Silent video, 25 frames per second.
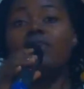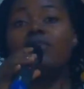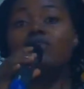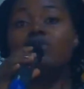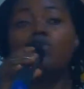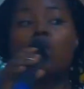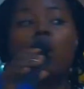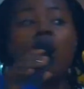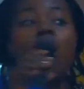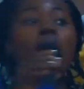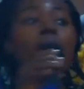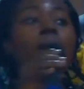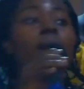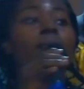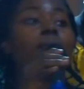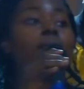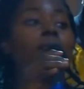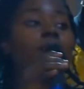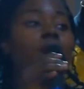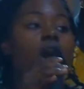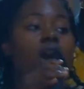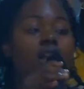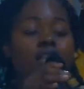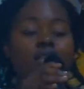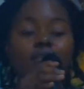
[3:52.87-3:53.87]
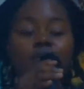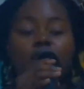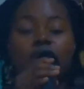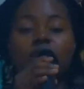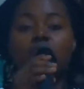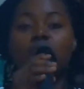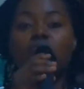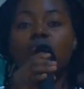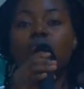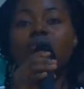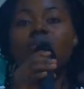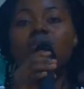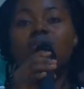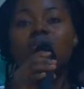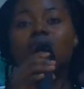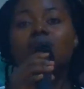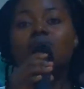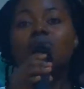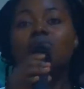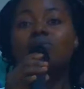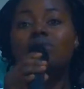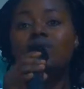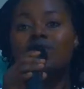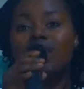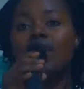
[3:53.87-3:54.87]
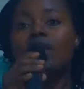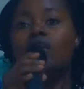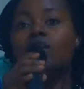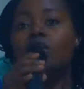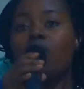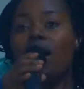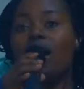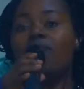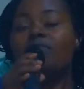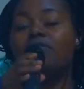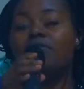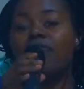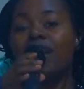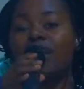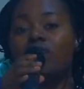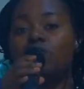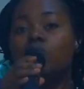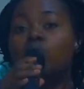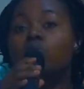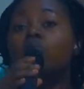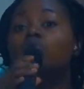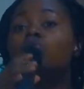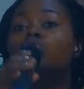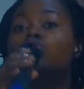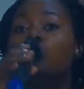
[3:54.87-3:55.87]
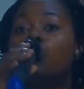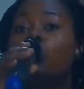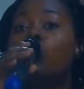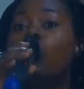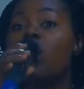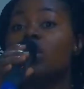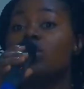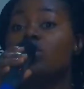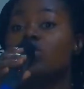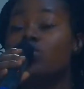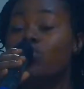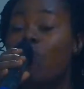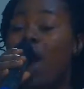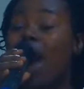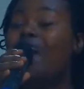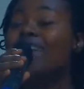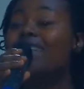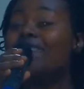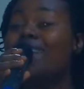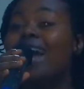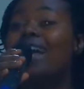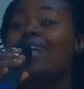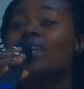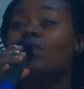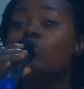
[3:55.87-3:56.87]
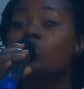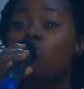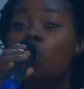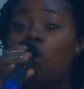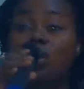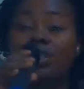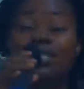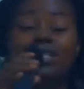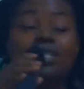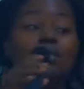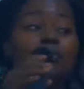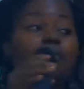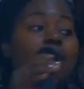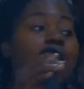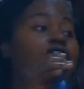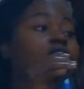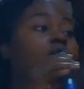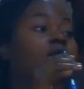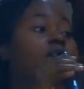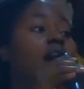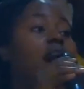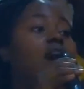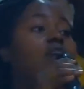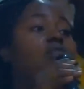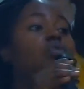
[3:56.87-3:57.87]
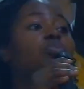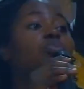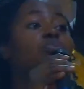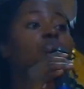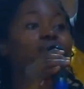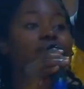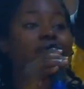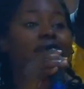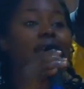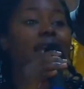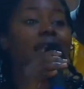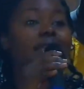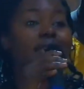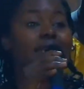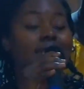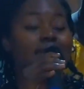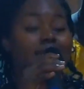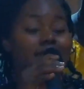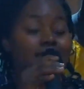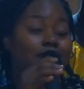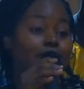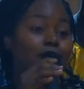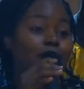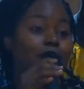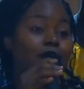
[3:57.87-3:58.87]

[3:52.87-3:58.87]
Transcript: your husband will still take your advice, will do what you actually want. It depends on how you present it.